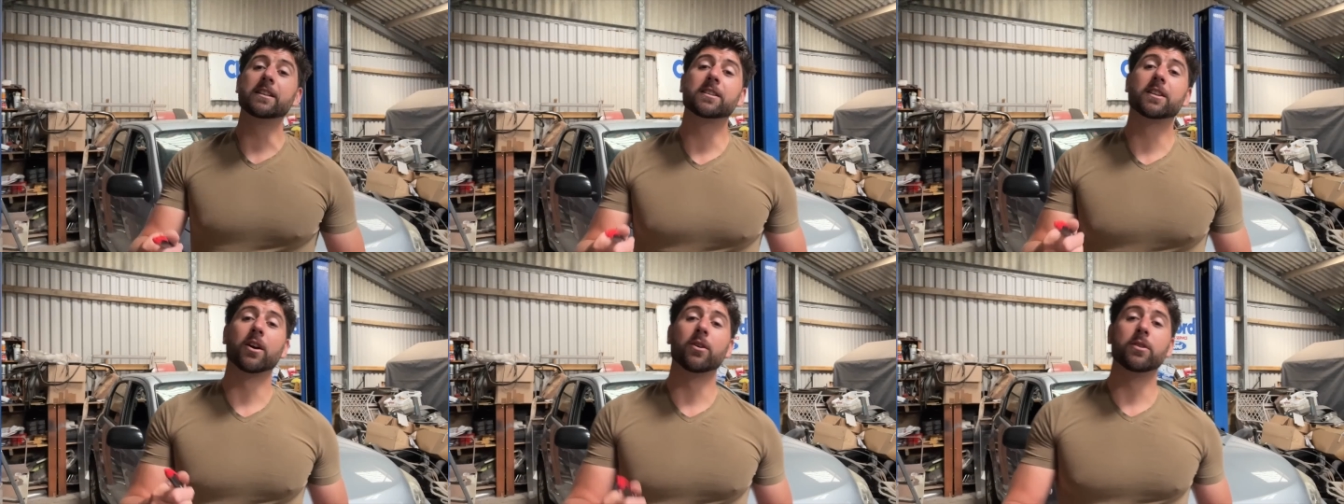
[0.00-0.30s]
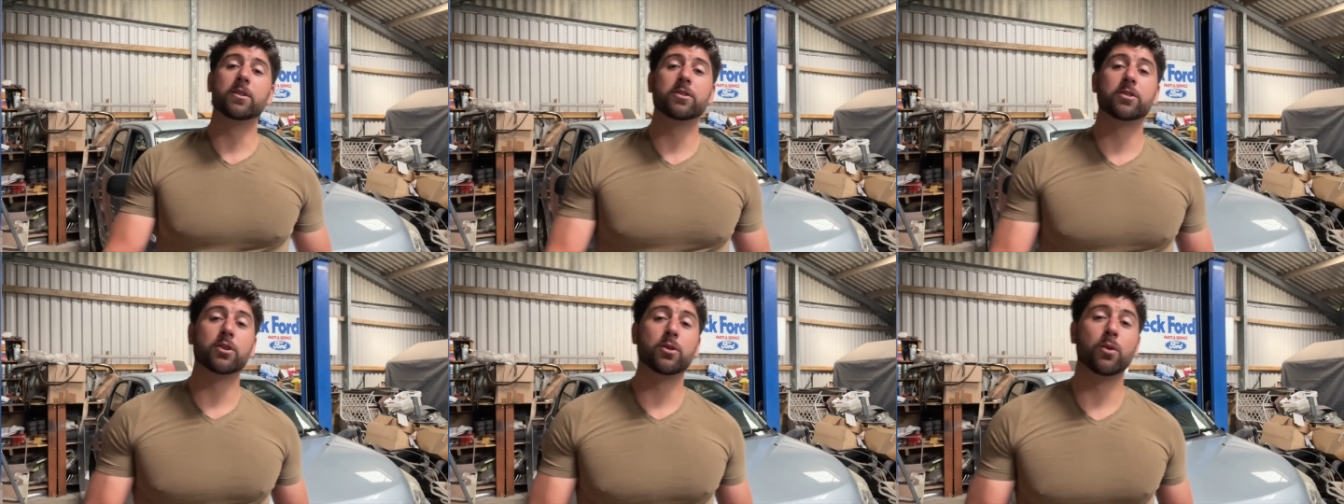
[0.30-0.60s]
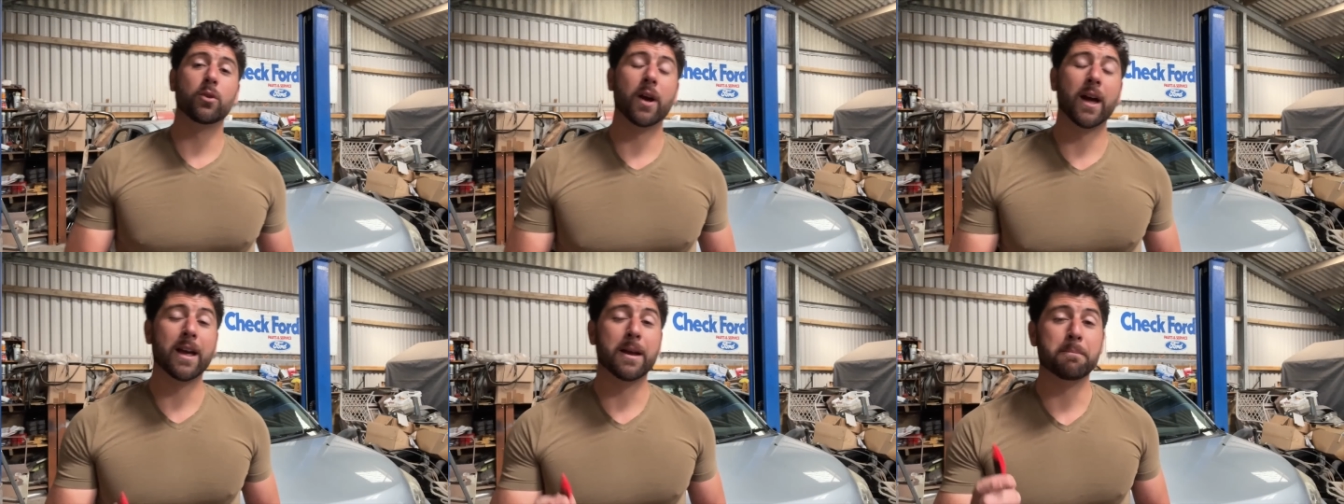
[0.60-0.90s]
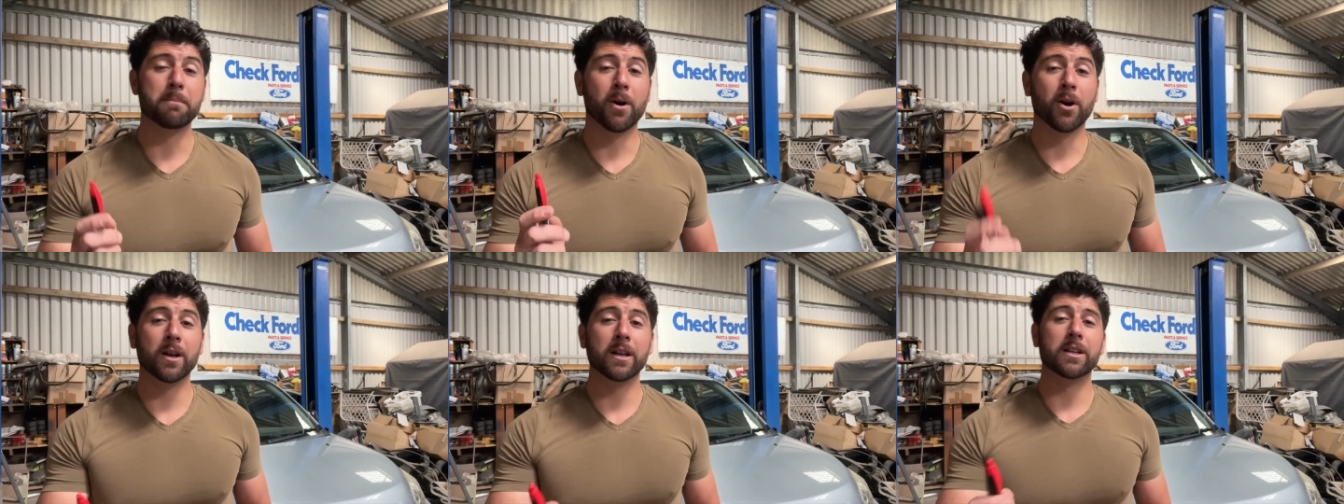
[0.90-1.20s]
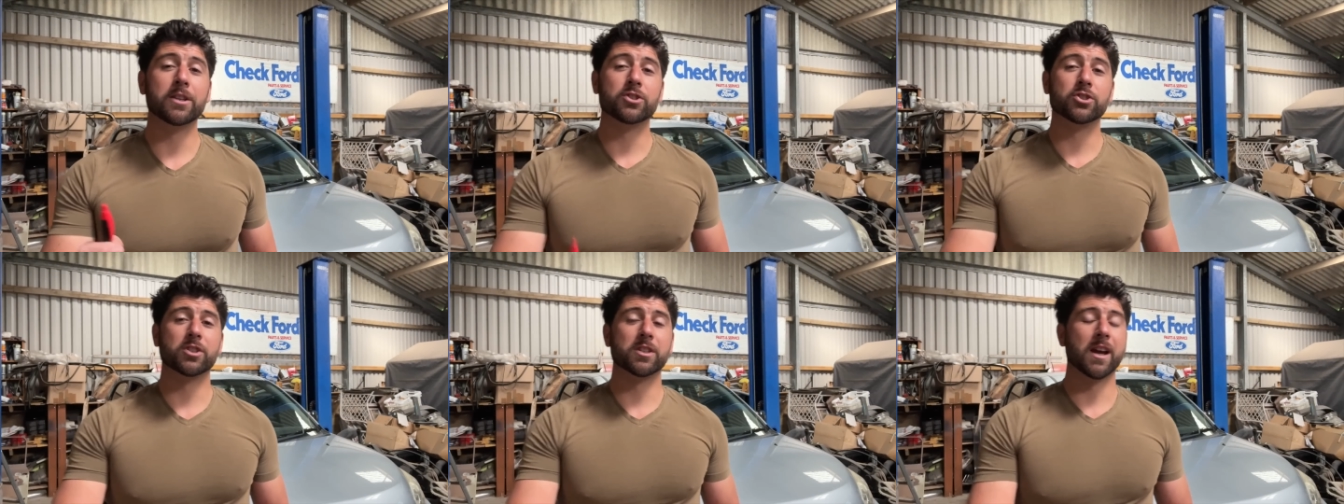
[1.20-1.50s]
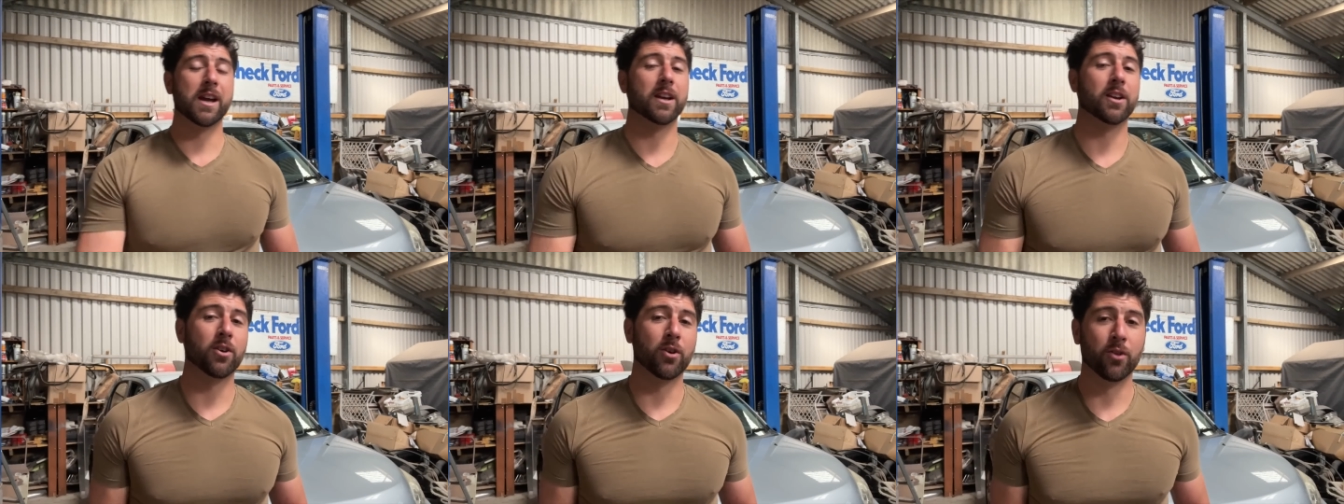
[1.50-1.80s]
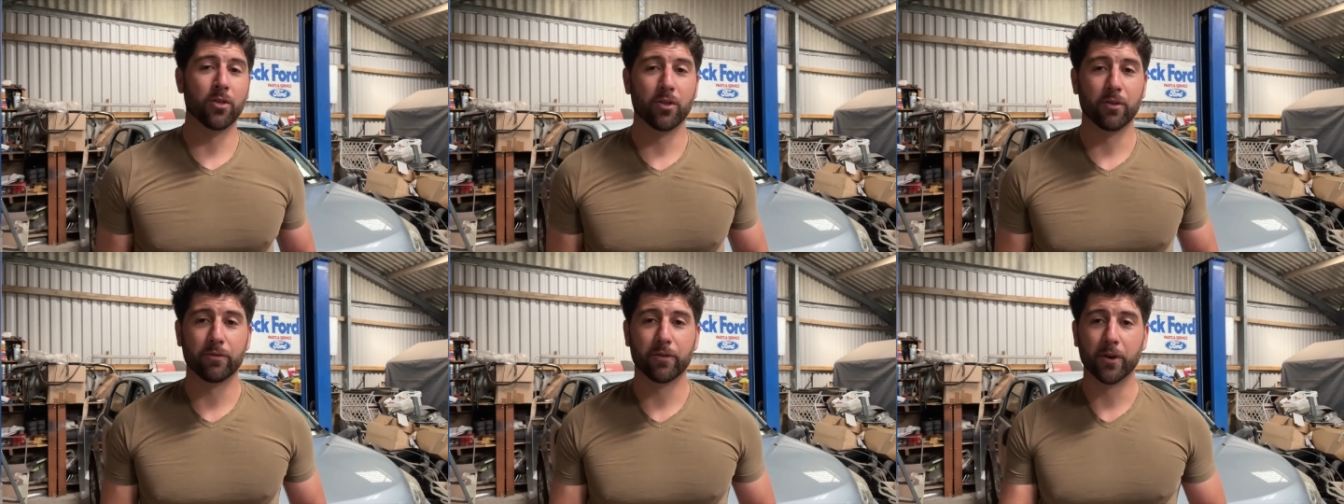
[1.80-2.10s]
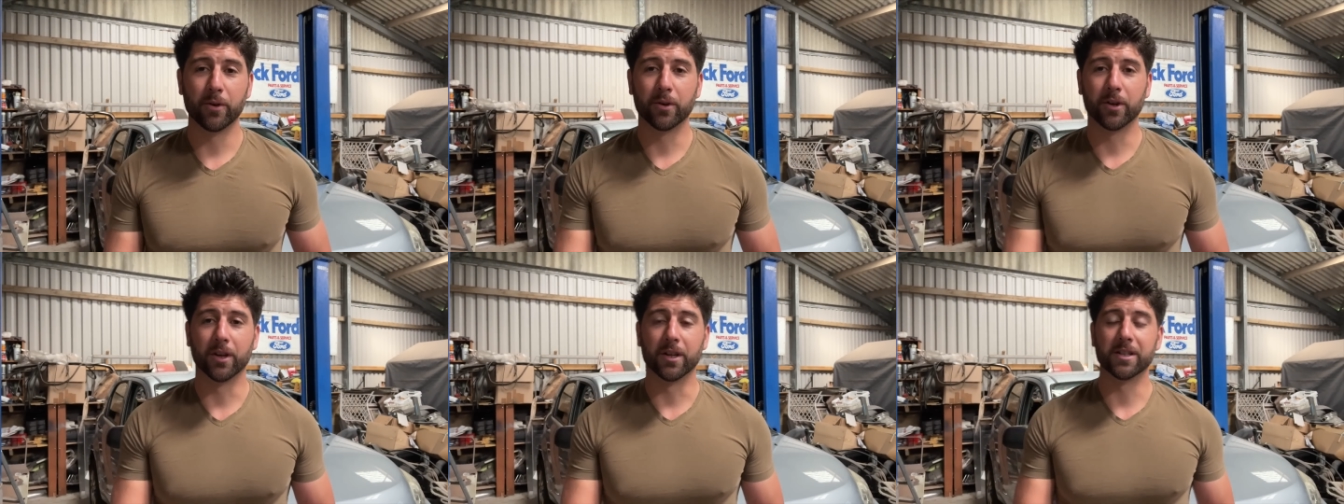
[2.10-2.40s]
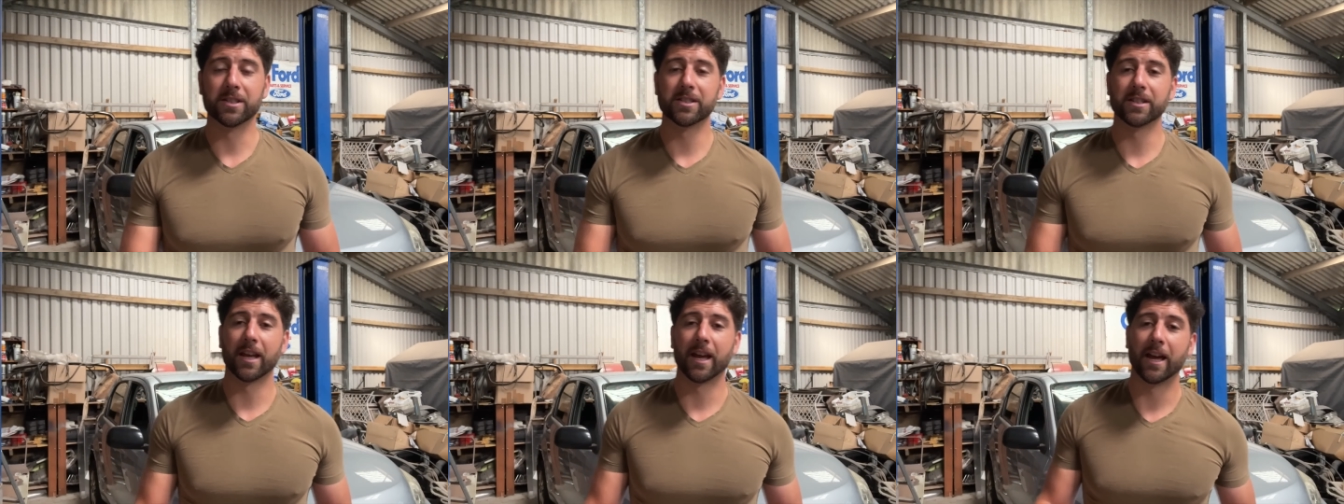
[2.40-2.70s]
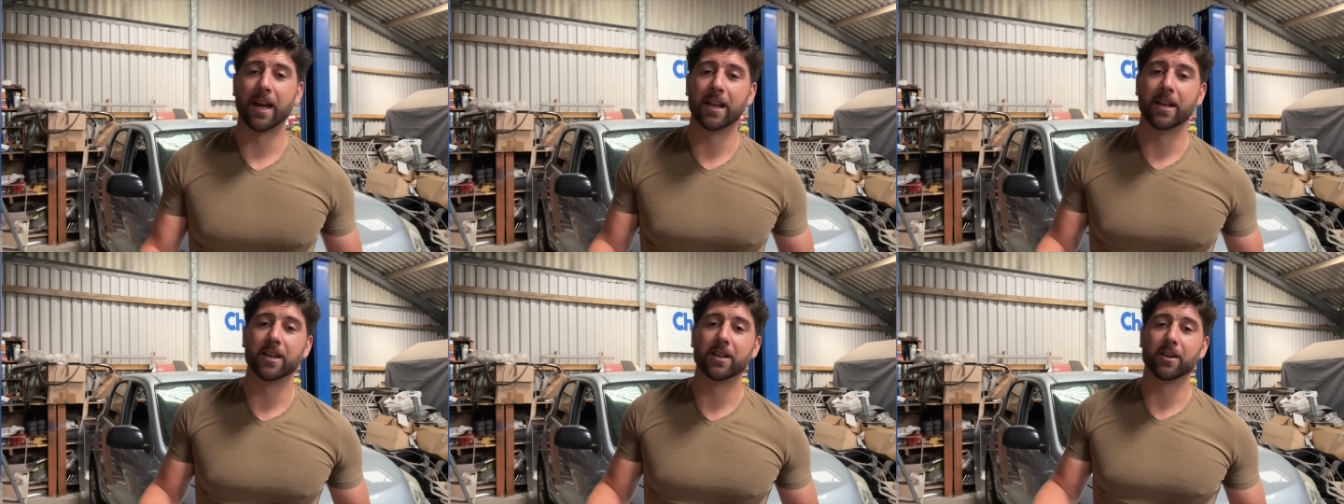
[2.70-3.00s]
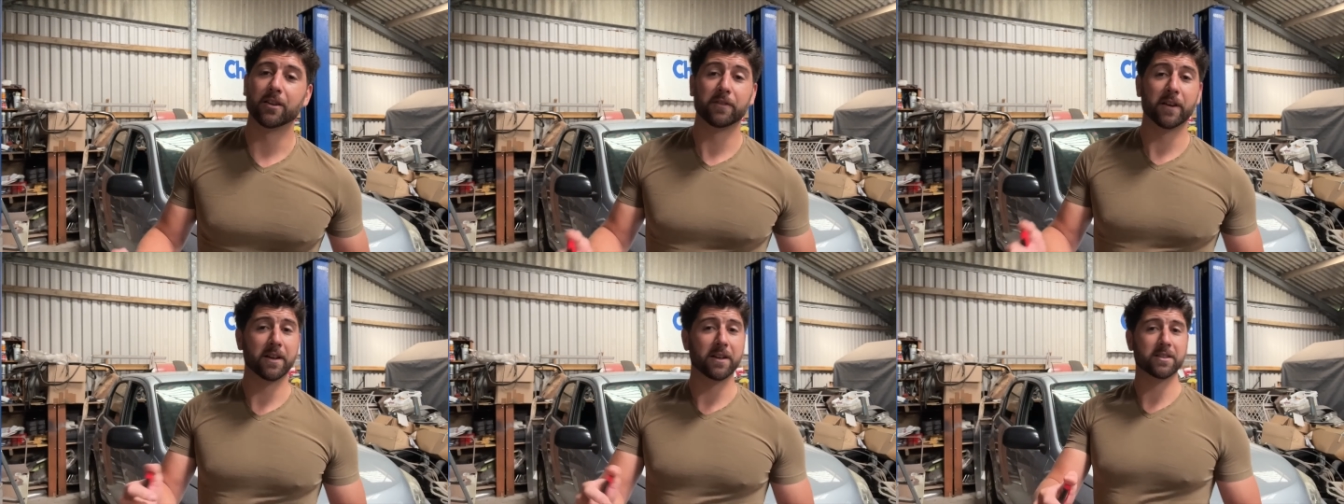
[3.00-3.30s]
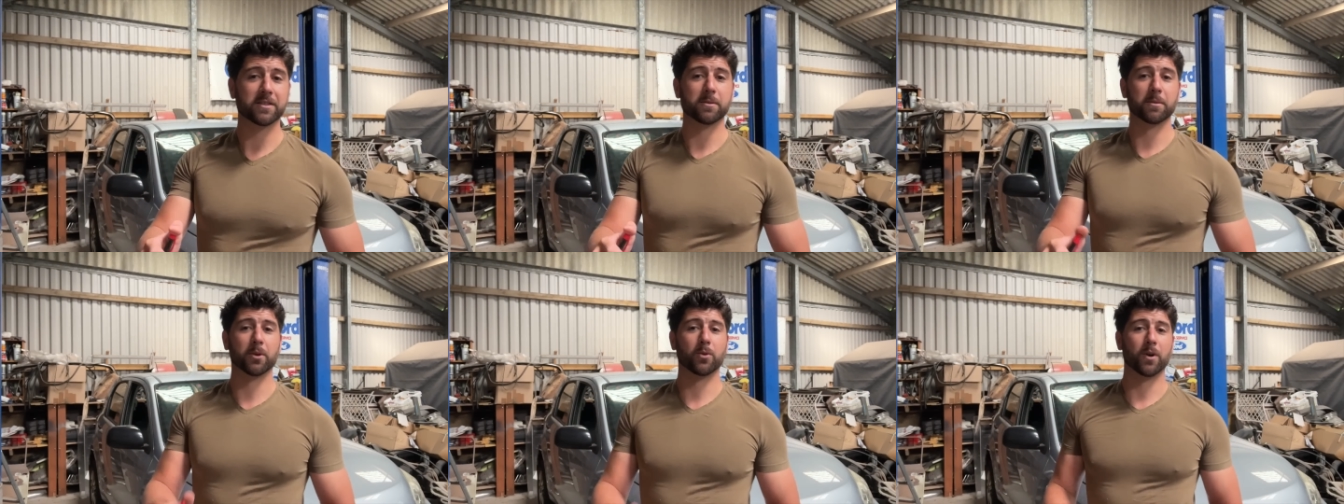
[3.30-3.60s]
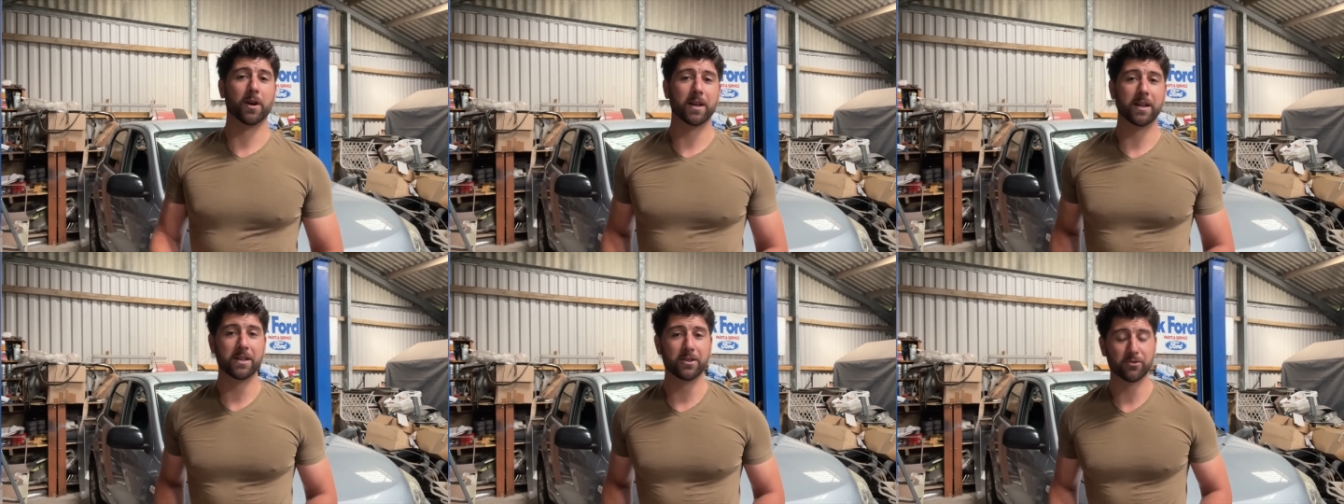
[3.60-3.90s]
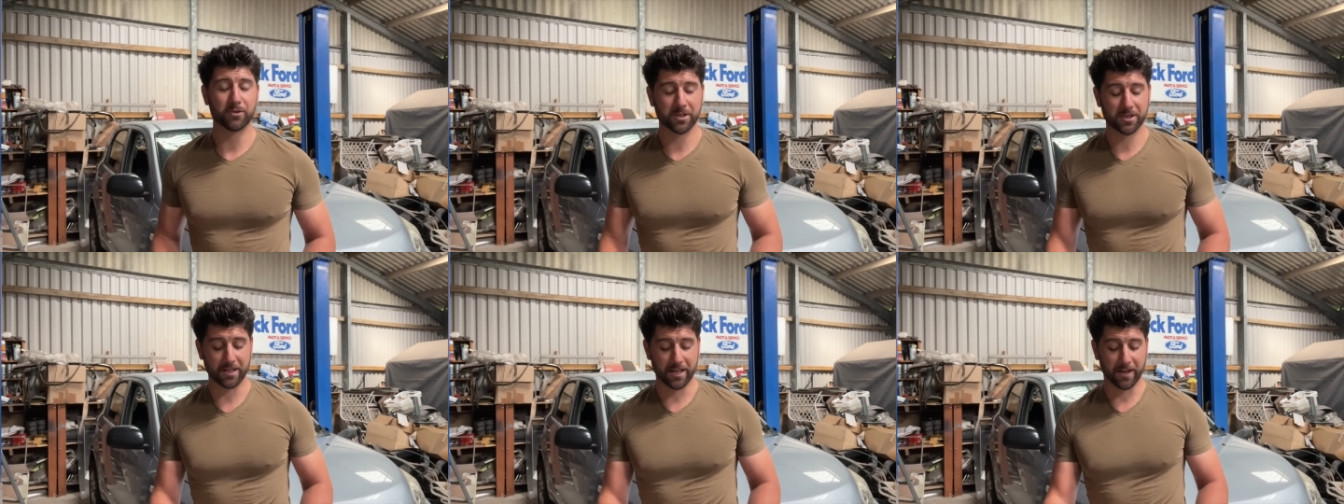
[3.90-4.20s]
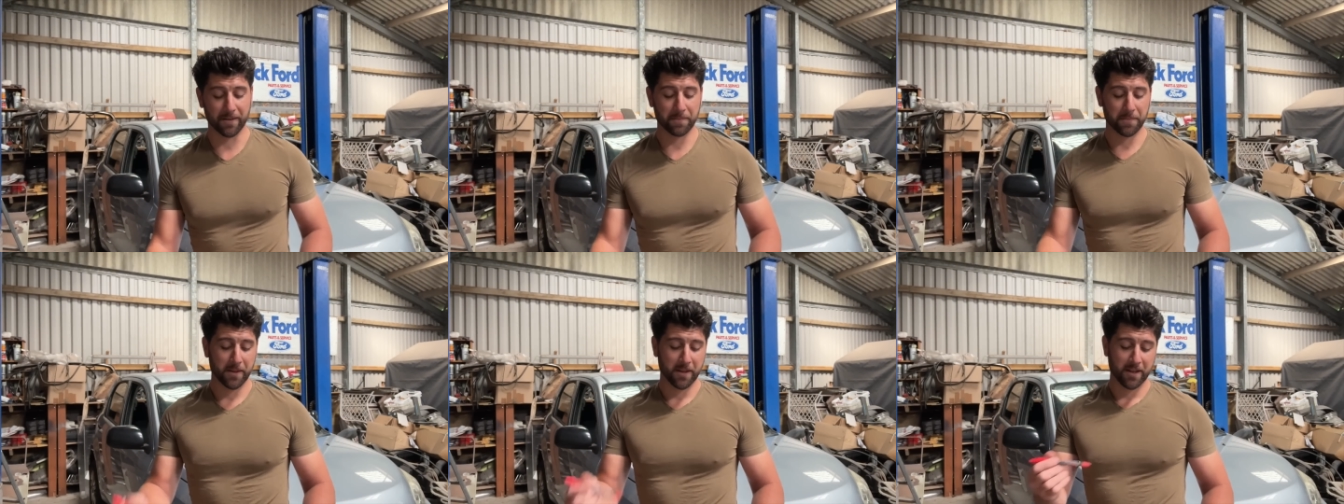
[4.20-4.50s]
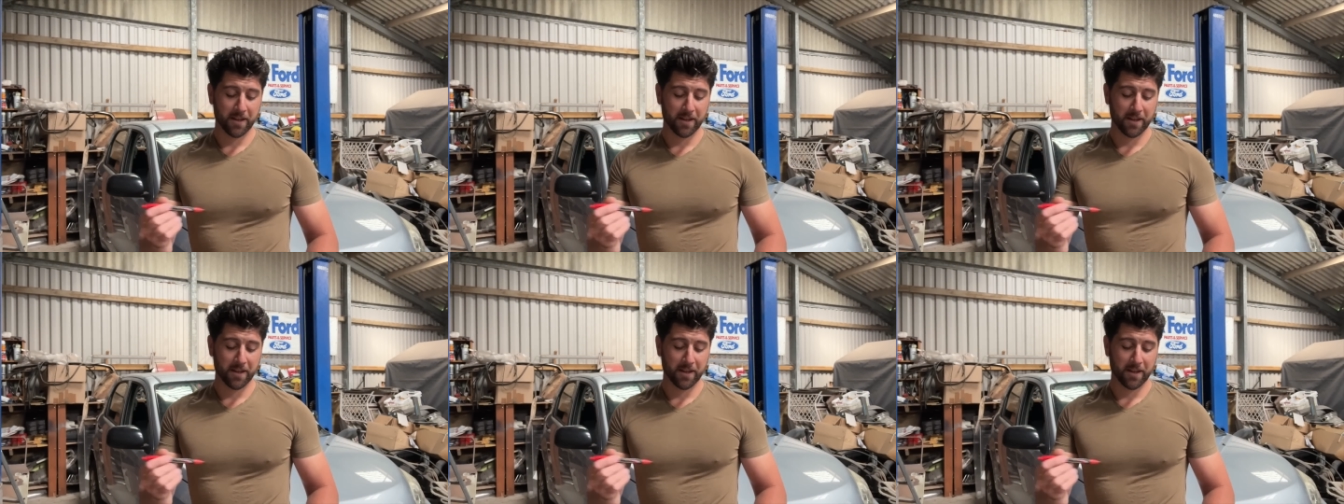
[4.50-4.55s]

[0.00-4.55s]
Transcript: go and do a mileage check on the Focus and I found out something quite interesting.